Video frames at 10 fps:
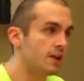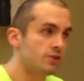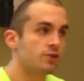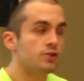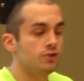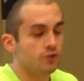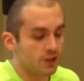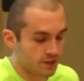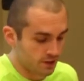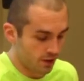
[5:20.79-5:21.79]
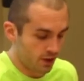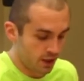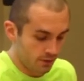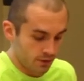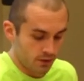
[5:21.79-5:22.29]
Now you can do this, all
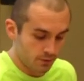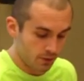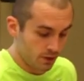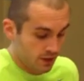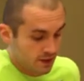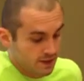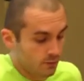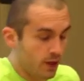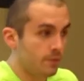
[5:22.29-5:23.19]
right, the easy way,